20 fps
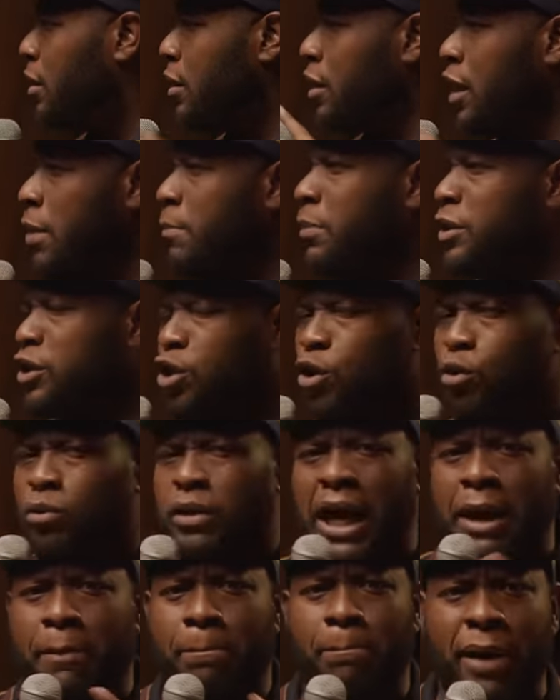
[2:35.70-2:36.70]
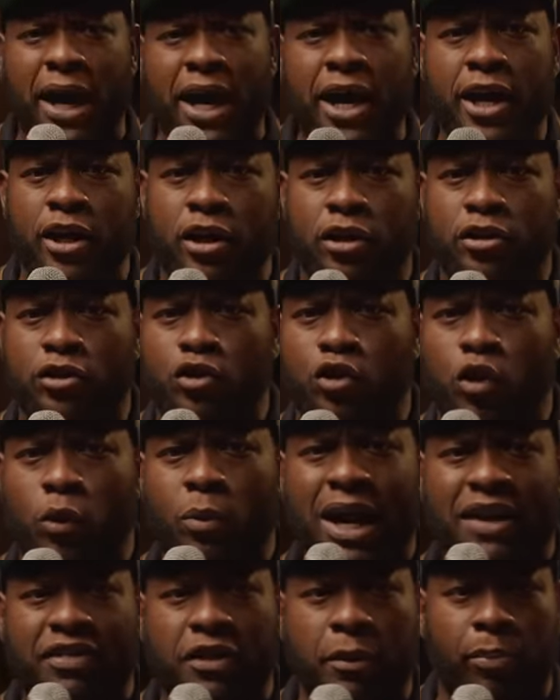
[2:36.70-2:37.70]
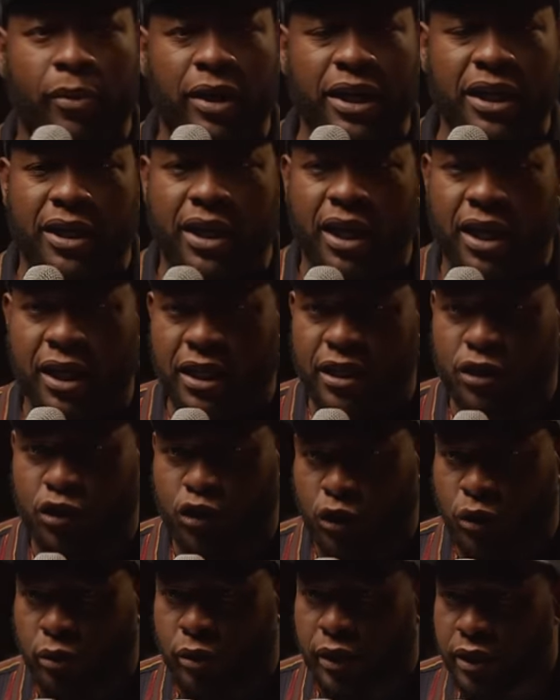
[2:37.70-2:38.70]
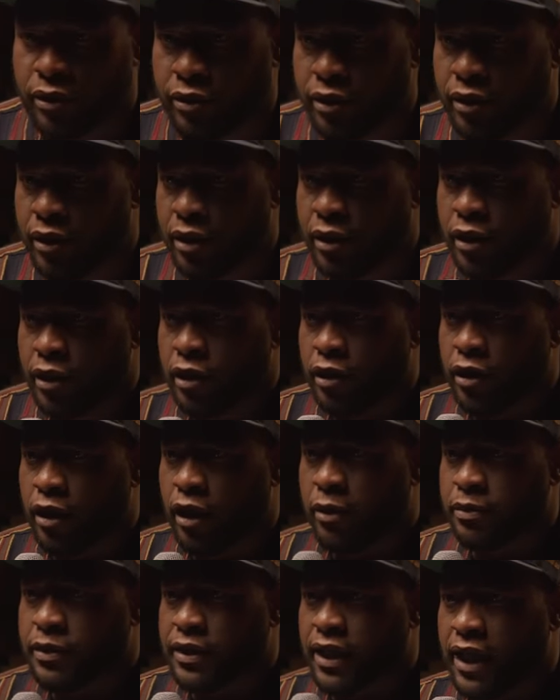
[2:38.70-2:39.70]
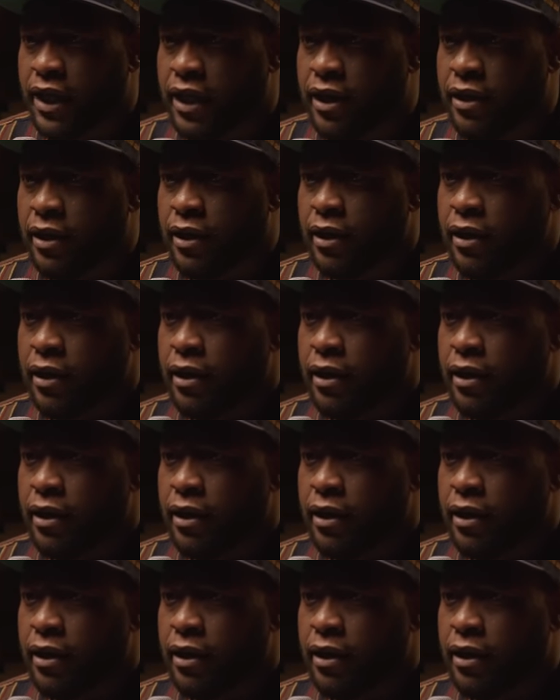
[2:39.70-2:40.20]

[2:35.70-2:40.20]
Number two, they bears. Do we have to bring Cullen to it? You know what I'm saying?